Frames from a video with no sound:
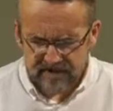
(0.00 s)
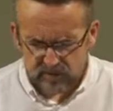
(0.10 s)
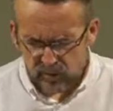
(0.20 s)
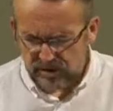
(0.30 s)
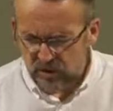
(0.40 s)

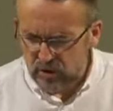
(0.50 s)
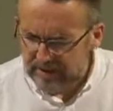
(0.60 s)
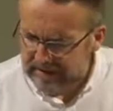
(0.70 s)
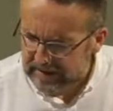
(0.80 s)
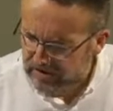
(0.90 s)
who are
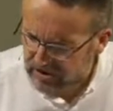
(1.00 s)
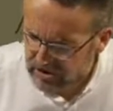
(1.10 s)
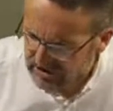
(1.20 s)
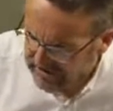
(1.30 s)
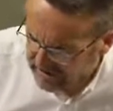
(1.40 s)
looking
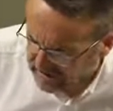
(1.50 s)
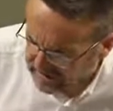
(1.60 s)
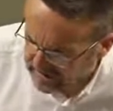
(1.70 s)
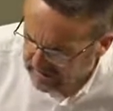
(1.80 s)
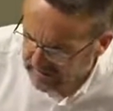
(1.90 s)
unto
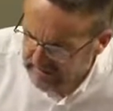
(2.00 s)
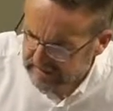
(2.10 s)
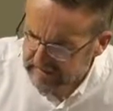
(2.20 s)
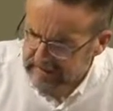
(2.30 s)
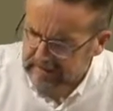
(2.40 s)
Jesus,
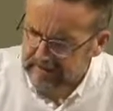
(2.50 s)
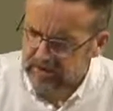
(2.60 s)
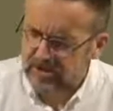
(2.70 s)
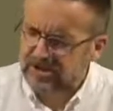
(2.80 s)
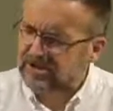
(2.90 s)

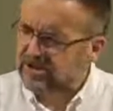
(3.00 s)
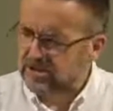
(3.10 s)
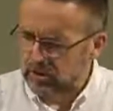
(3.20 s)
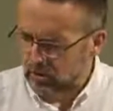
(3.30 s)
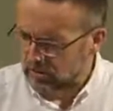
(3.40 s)
to
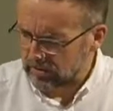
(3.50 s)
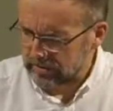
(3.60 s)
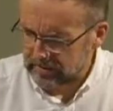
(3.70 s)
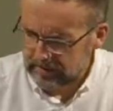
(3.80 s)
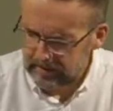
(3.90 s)
Jesus alone,
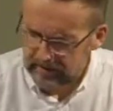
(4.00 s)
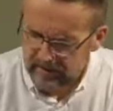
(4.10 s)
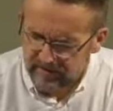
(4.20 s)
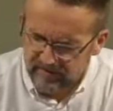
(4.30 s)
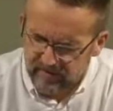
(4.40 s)

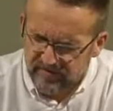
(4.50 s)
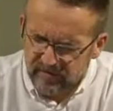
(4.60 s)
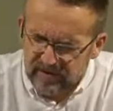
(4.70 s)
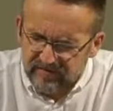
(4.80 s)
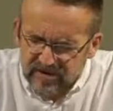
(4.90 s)
for the
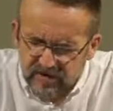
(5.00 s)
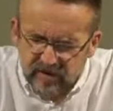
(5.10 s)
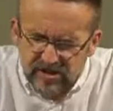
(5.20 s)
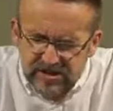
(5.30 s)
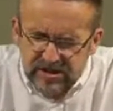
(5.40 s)
forgiveness of
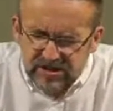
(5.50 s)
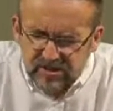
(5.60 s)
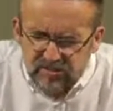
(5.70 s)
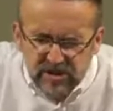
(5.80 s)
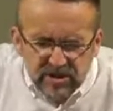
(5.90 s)
our sins
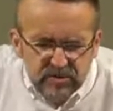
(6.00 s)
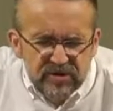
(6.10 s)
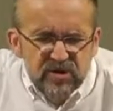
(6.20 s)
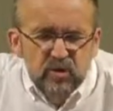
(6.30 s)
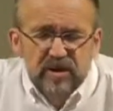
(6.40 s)
and peace
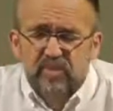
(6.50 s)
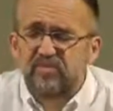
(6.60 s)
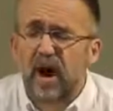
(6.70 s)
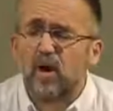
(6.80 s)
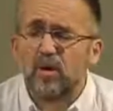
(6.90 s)
with you, and the
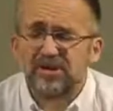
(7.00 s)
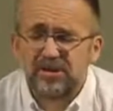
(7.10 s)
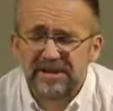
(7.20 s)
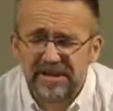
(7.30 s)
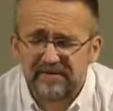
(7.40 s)
power
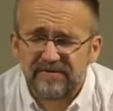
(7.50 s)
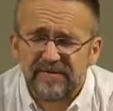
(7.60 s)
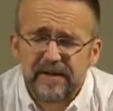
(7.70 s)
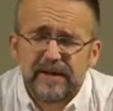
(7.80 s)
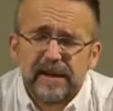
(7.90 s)
to
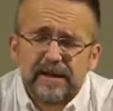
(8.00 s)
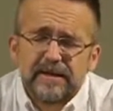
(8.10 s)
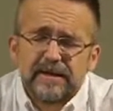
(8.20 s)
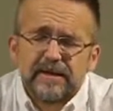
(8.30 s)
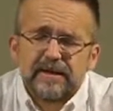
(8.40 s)
live
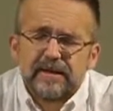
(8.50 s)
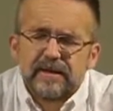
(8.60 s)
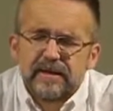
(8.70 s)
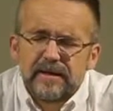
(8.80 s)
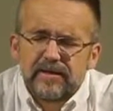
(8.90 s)

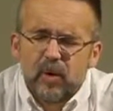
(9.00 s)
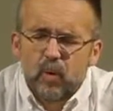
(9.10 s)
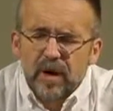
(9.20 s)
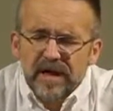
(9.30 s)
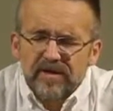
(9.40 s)
in a
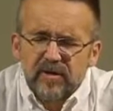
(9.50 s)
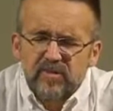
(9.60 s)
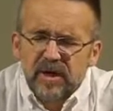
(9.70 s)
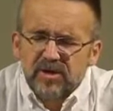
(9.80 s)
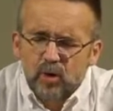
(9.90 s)
way
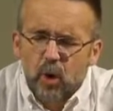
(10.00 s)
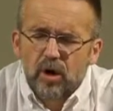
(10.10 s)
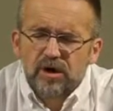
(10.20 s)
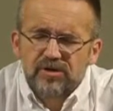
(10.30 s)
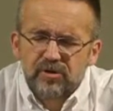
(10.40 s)
that brings
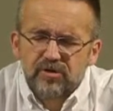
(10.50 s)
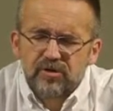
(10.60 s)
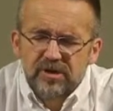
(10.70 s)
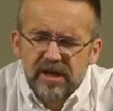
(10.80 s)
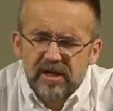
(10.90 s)
honor to
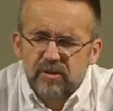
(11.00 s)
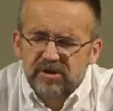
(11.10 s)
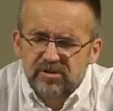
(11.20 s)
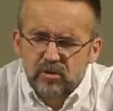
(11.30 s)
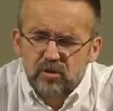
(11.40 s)
your name
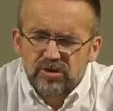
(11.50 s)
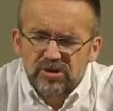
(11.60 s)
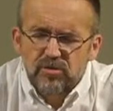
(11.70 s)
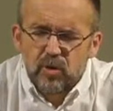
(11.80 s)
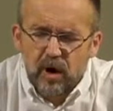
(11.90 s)
as
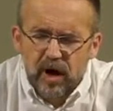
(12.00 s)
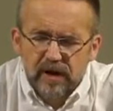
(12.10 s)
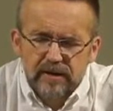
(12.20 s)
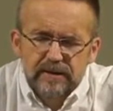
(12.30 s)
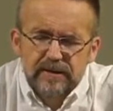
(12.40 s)
those who
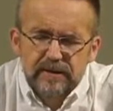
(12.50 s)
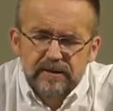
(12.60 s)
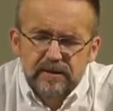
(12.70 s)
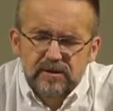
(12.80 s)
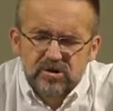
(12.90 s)
are
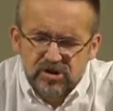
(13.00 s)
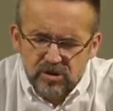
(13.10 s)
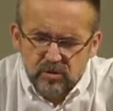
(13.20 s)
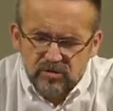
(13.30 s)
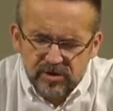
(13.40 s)

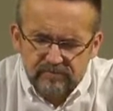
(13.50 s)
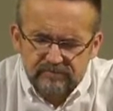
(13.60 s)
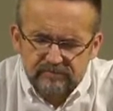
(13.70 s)
children